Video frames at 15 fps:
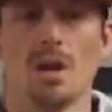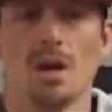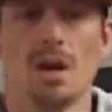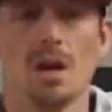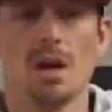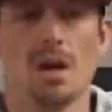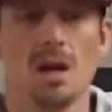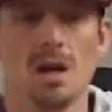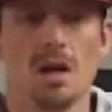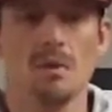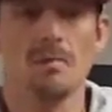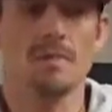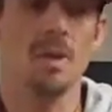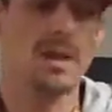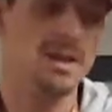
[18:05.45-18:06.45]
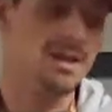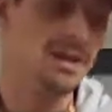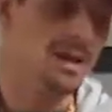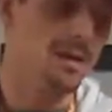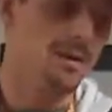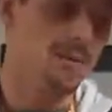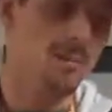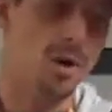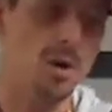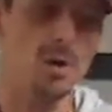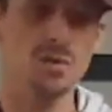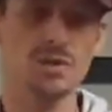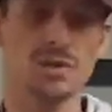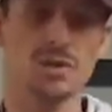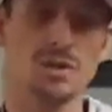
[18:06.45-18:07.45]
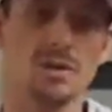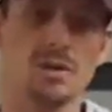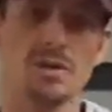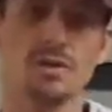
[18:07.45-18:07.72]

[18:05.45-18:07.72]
Like I said, the post,